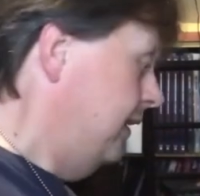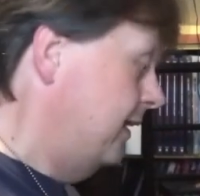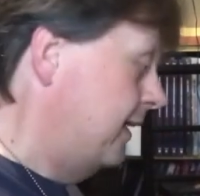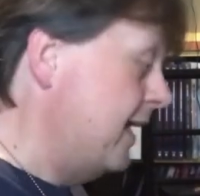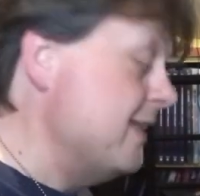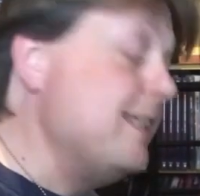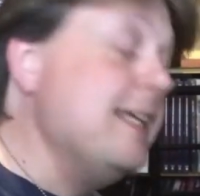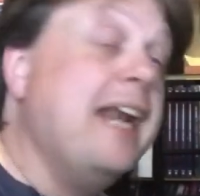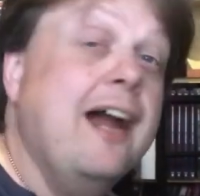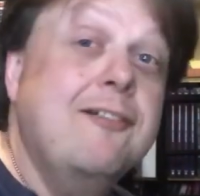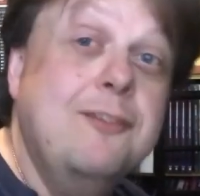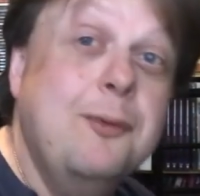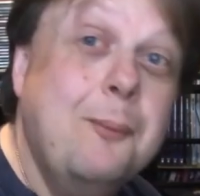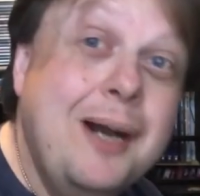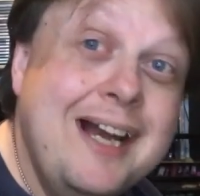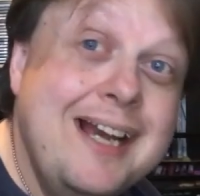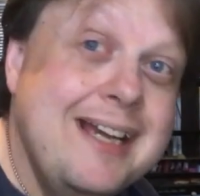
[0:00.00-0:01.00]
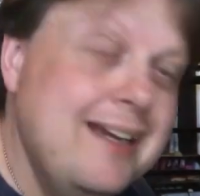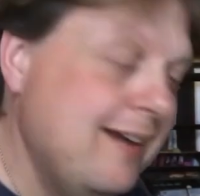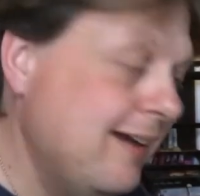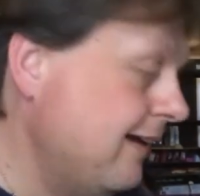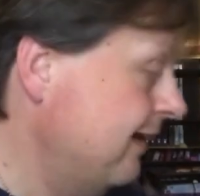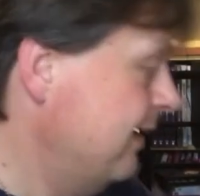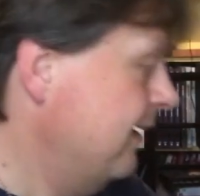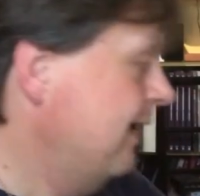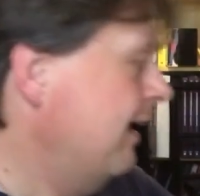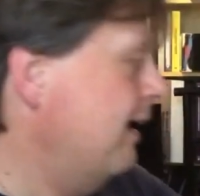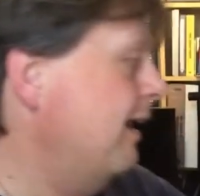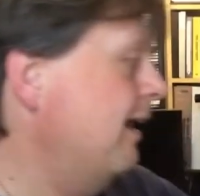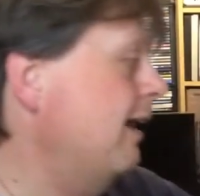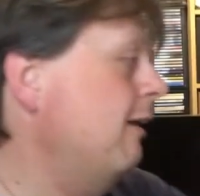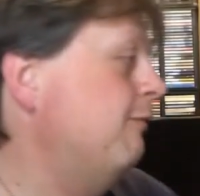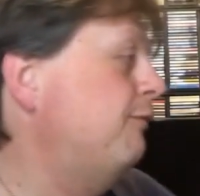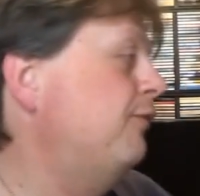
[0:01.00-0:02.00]
it gets it out the way.
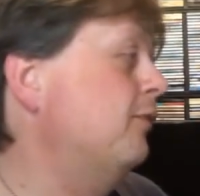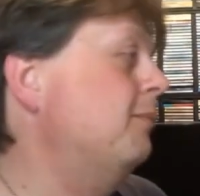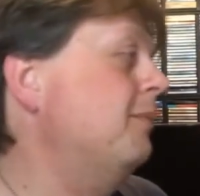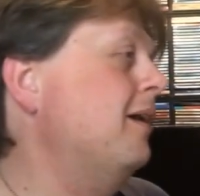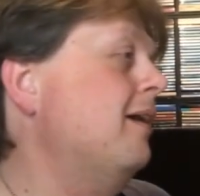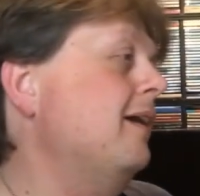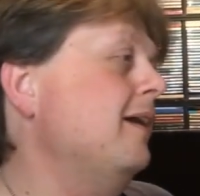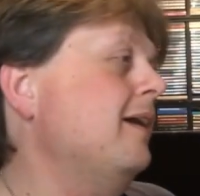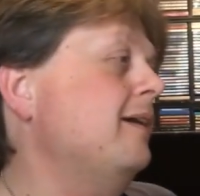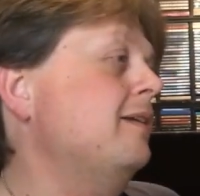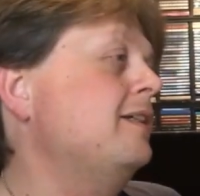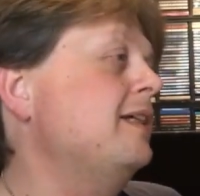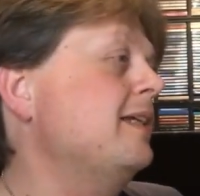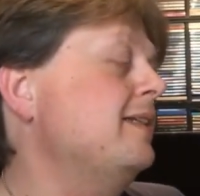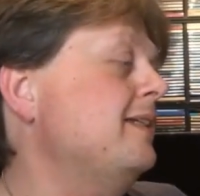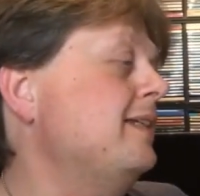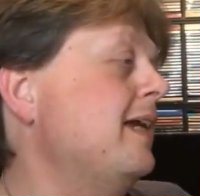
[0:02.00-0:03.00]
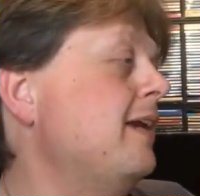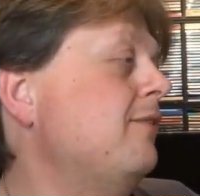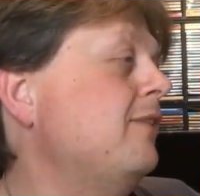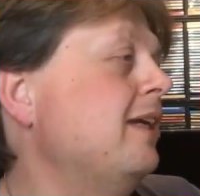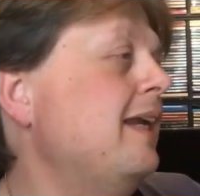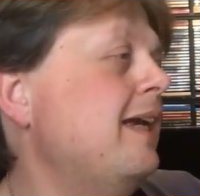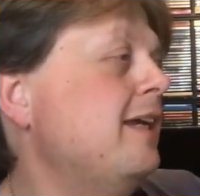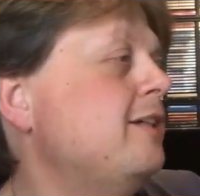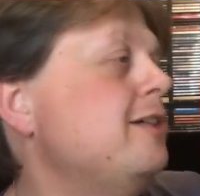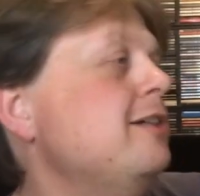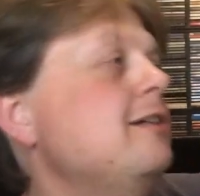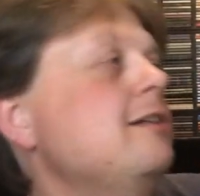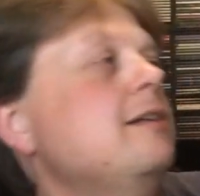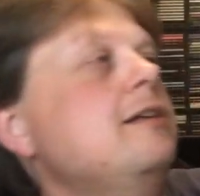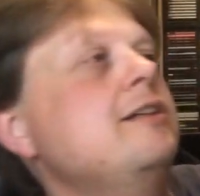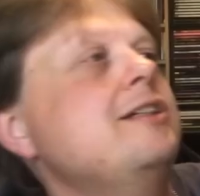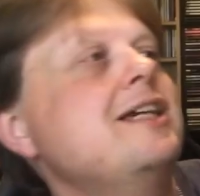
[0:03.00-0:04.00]
From my Chas and Dave
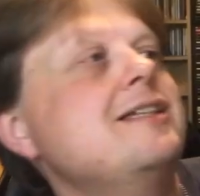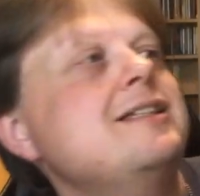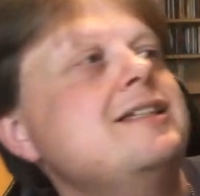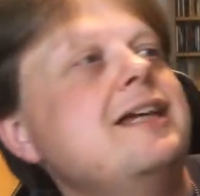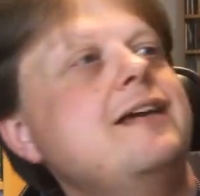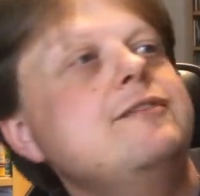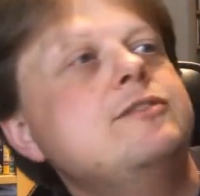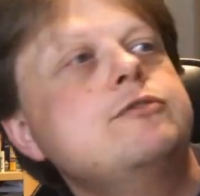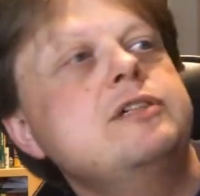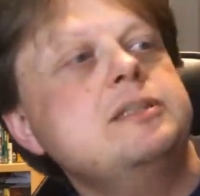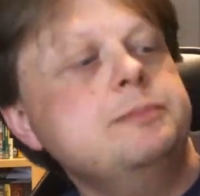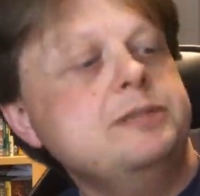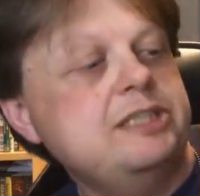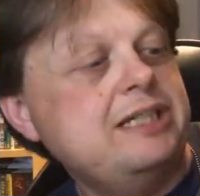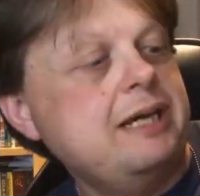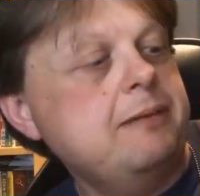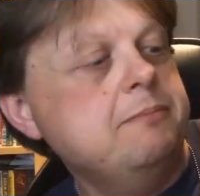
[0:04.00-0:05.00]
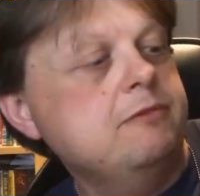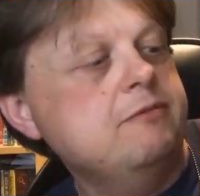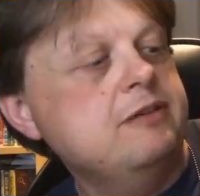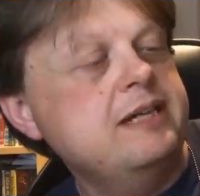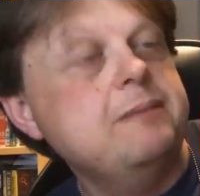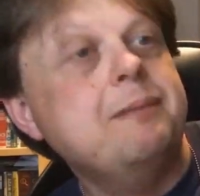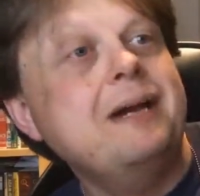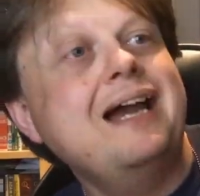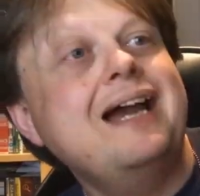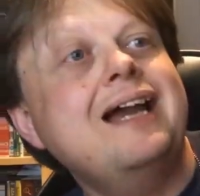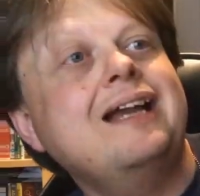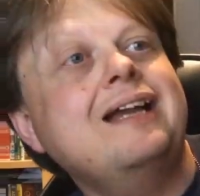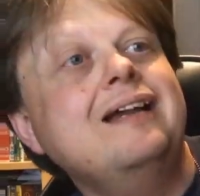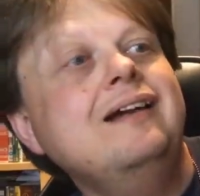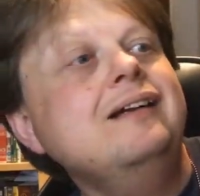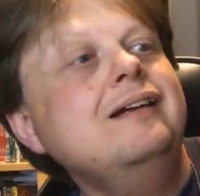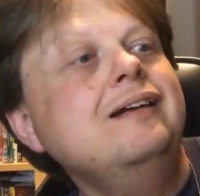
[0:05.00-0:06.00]
collection, Chas and Dave's Christmas Jamboree
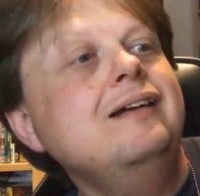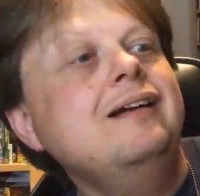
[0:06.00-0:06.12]
bag.